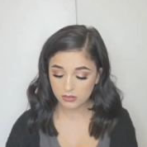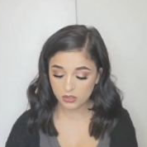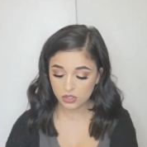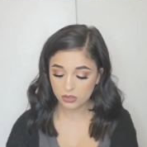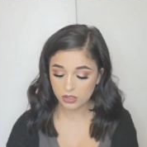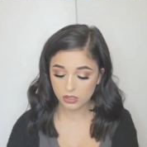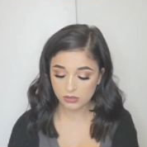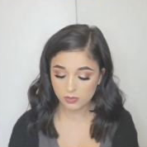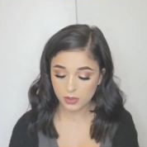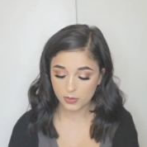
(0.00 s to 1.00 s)
which you can
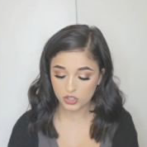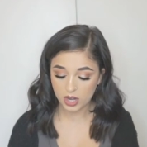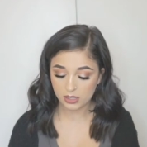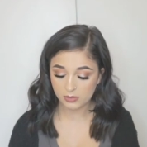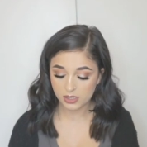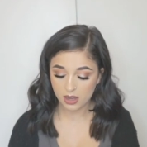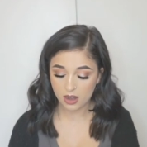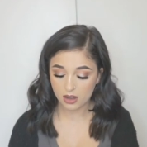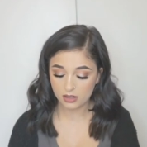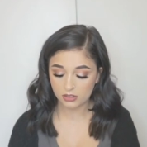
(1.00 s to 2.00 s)
use pretty much any
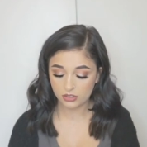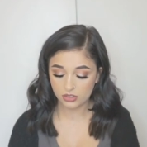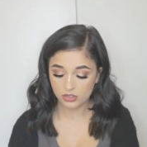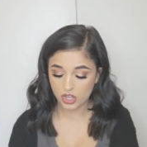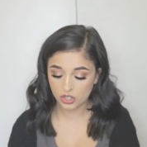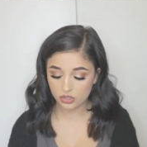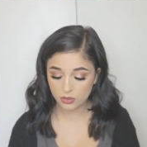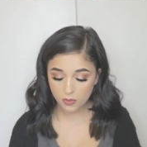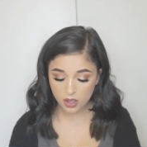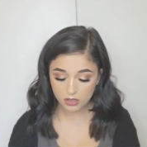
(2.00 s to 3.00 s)
mascara. You can just change
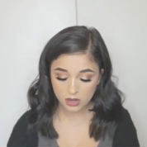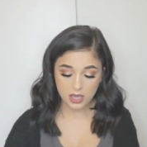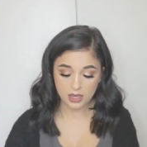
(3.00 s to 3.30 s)
the one.